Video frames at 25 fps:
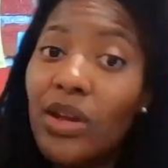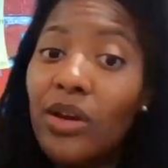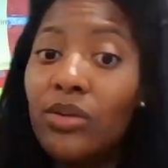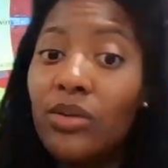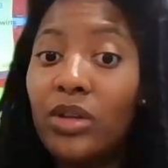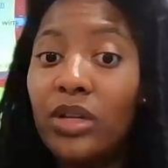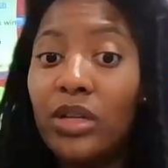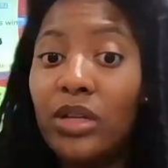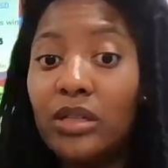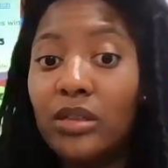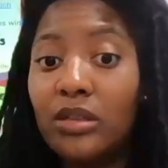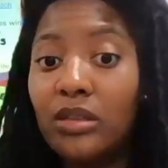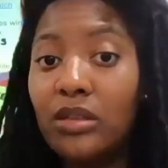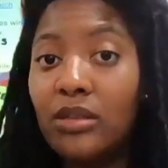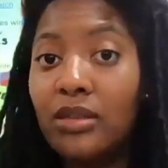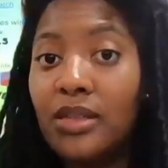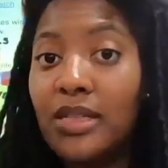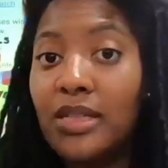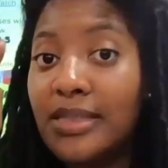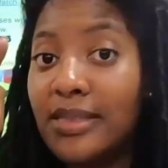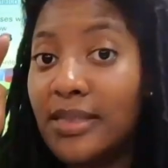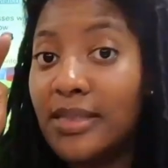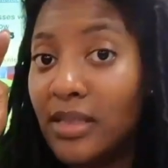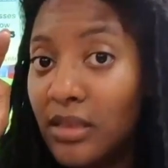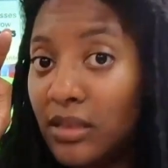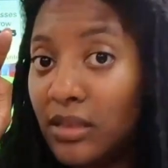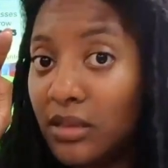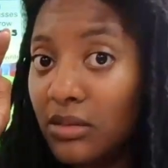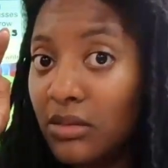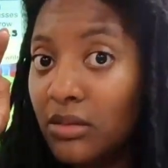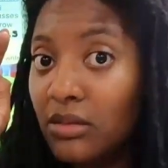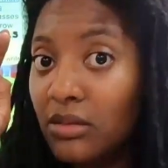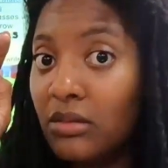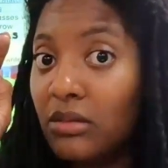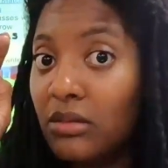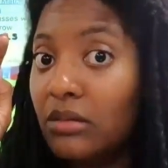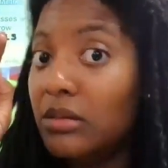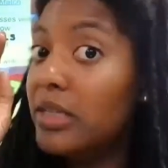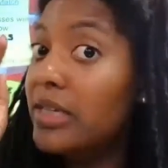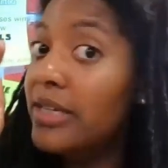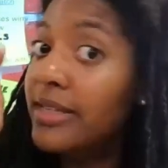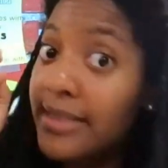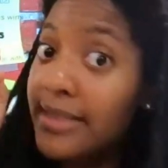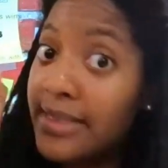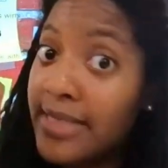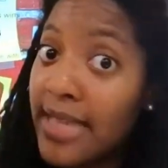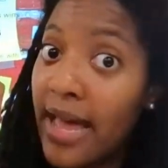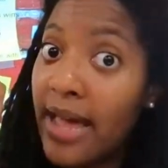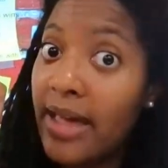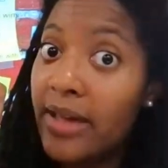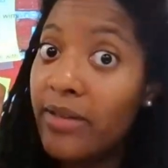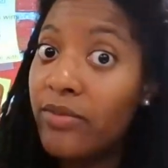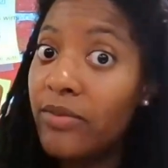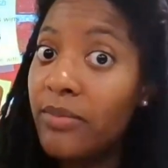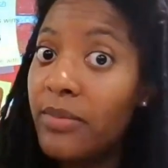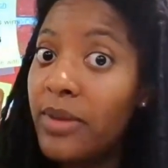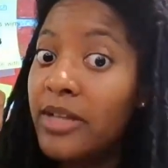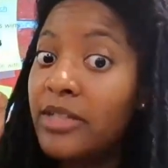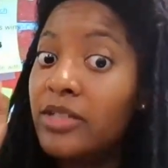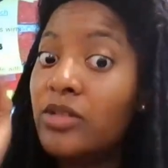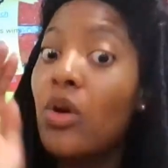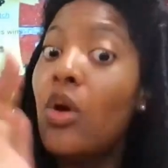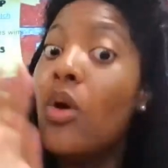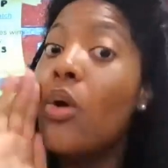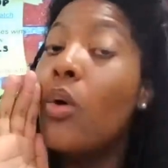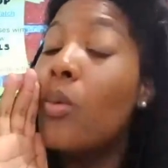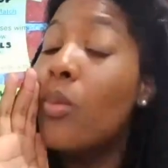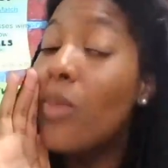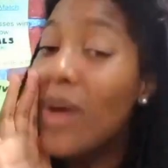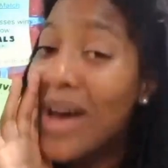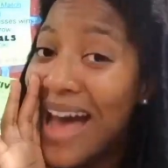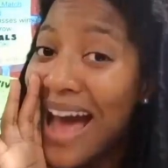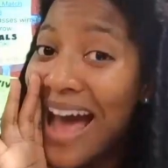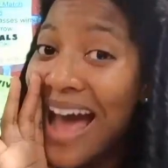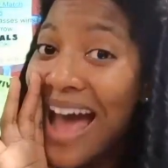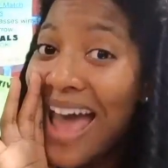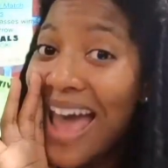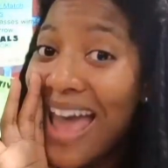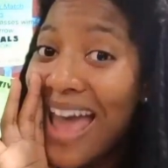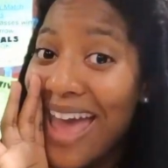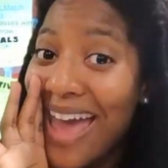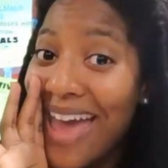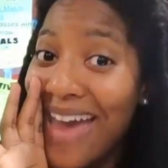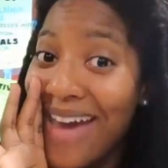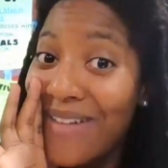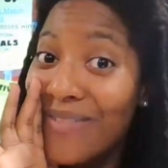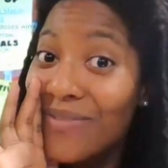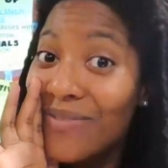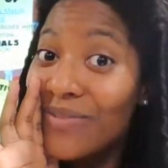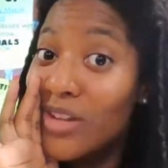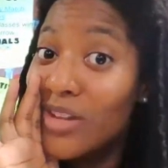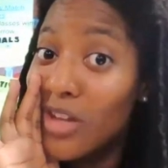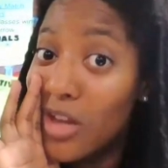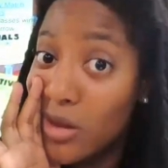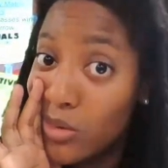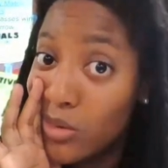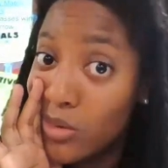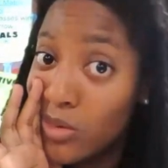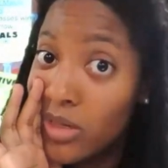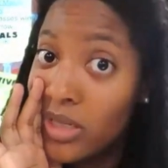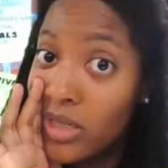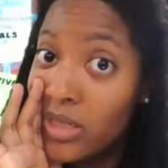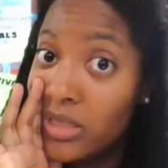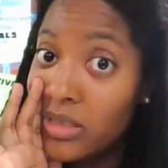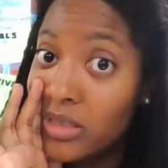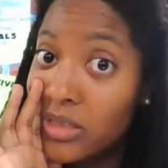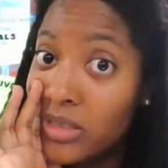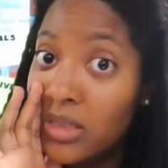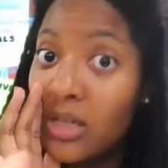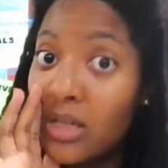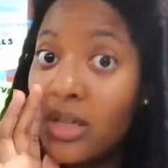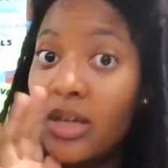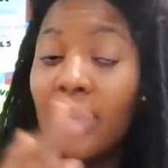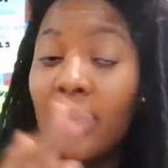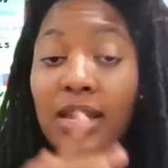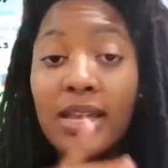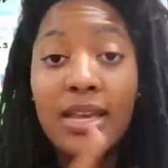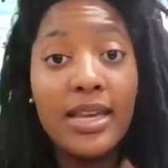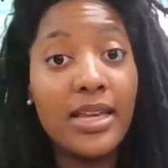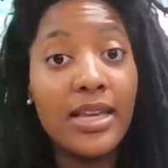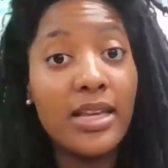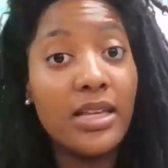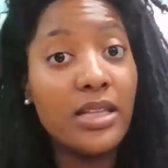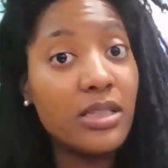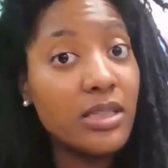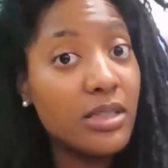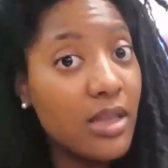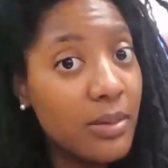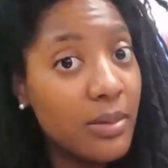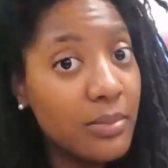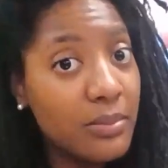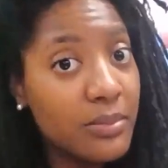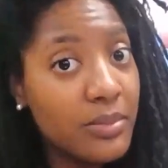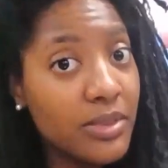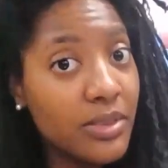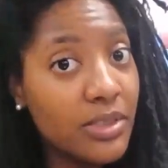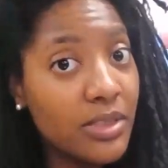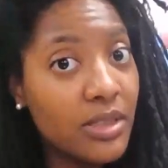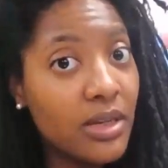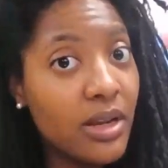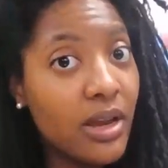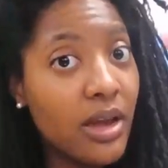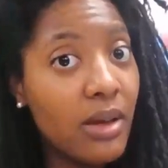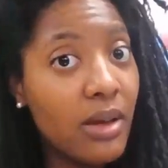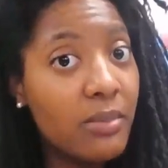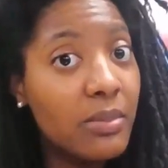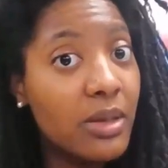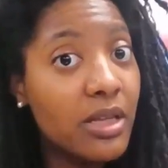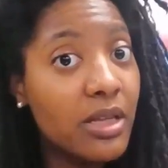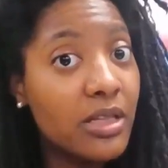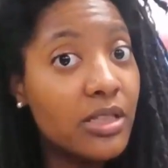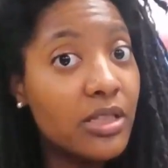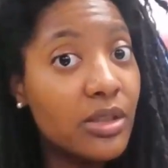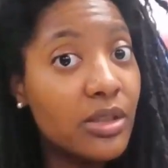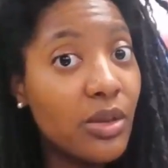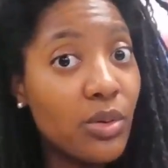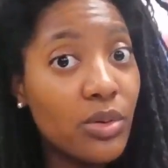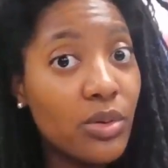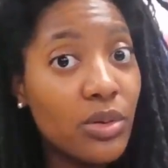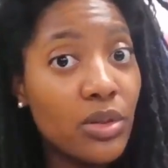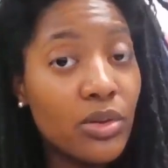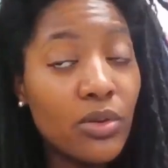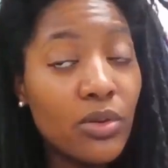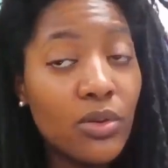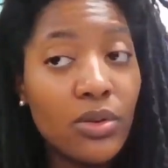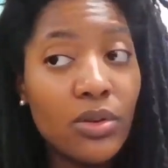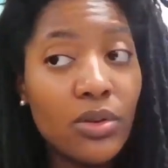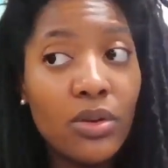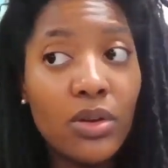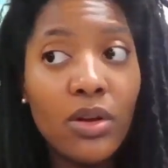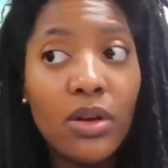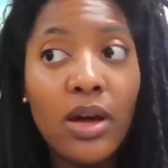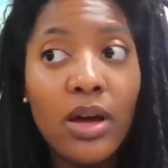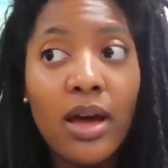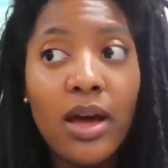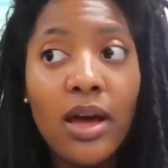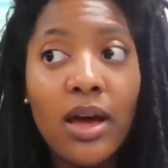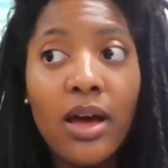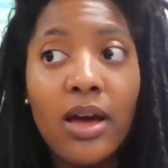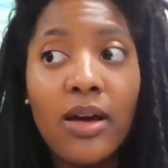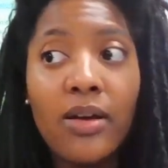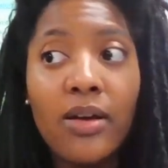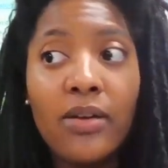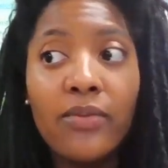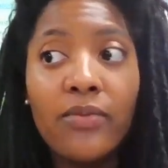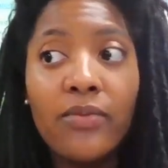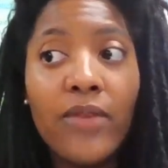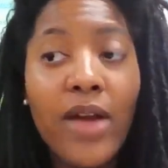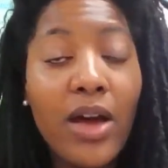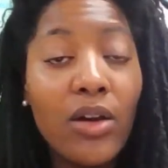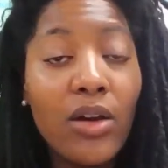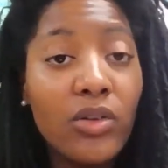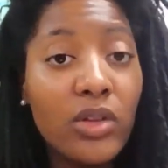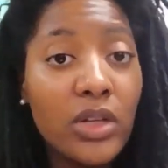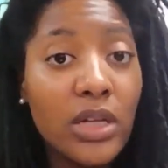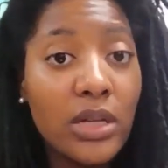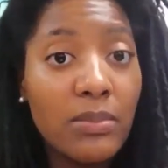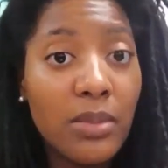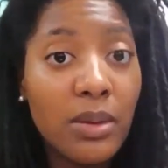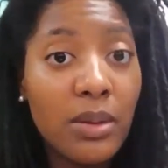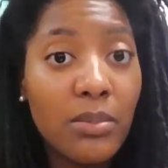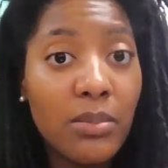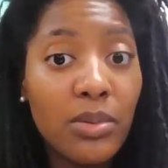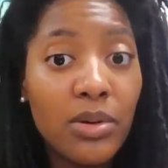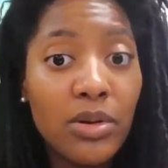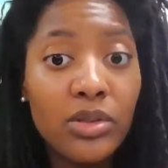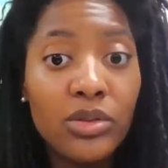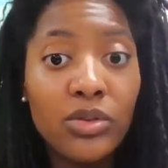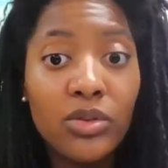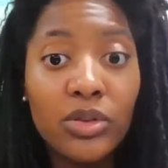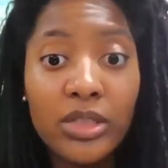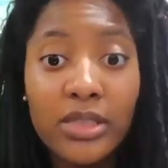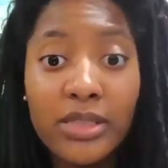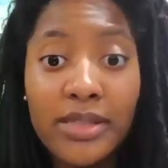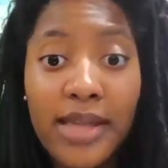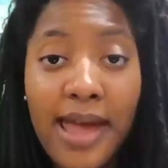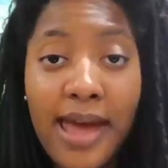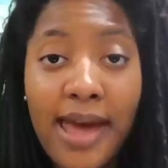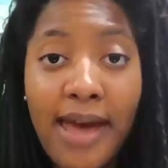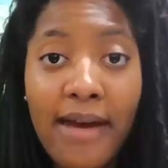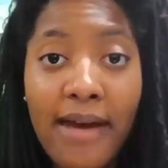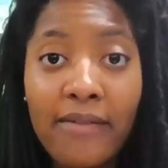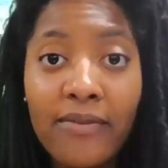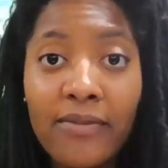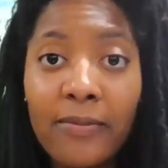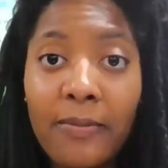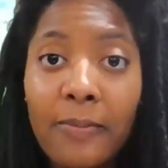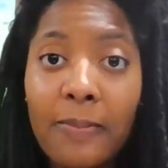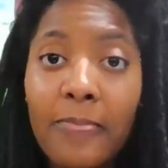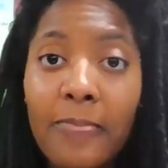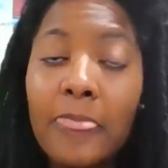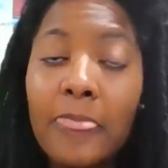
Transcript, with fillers: noticed, this is a little inside information. What I have noticed is some um, custodial uh, faculty members or staff,